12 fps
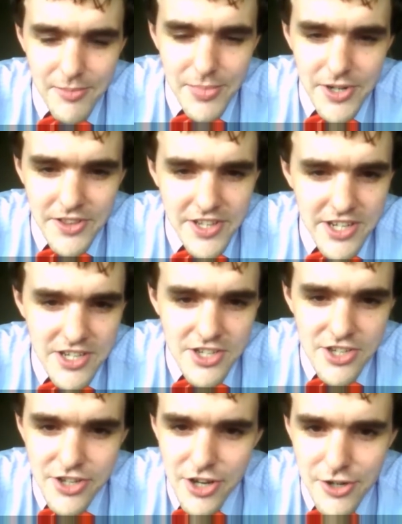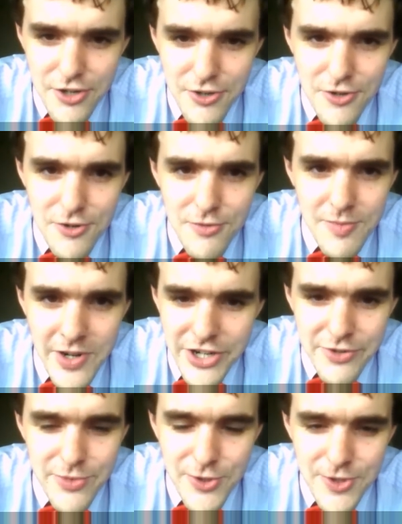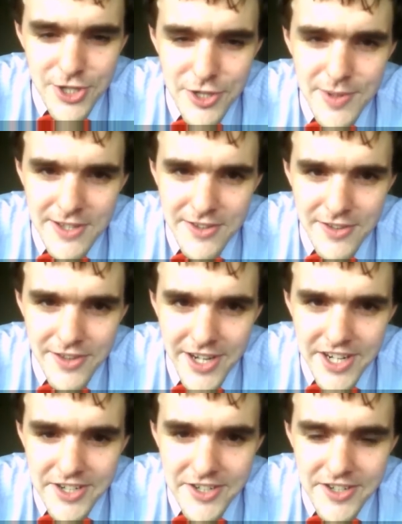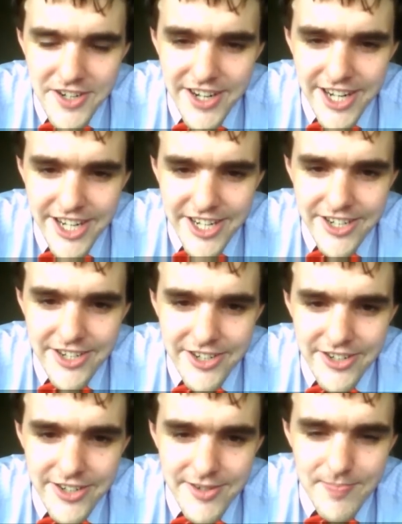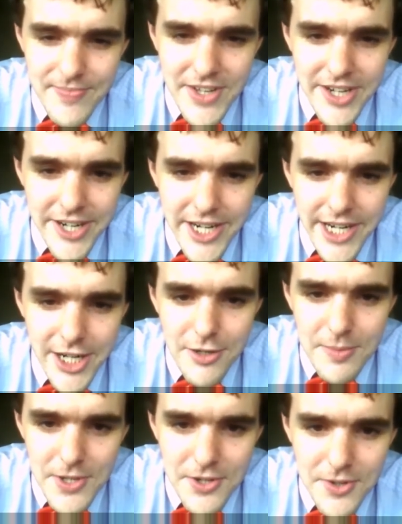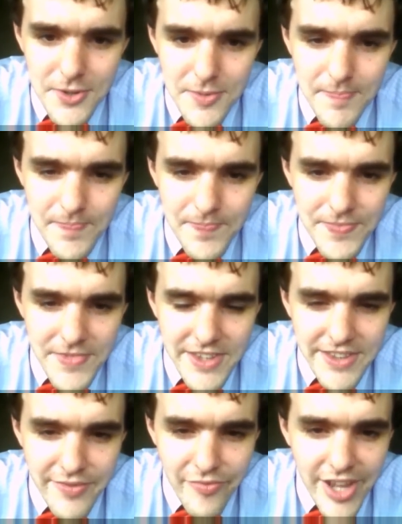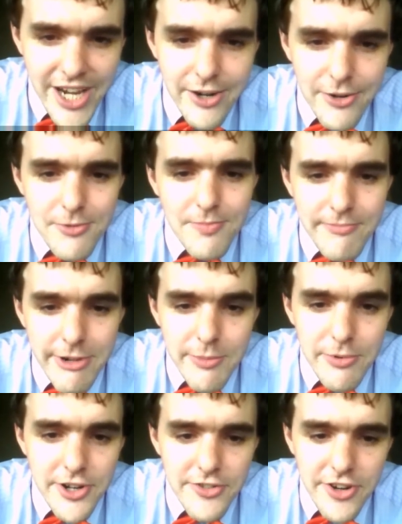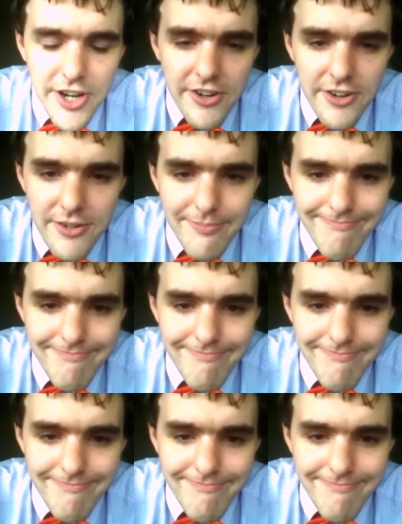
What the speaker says: But there's so much more to it than that, and I hope you now appreciate it.